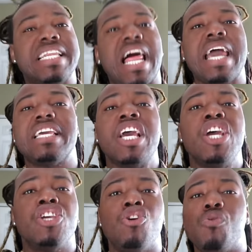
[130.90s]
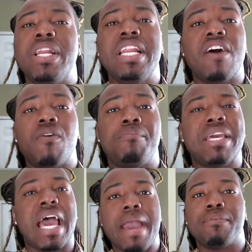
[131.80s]
it like you would never
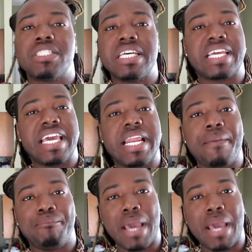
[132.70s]
be able to get it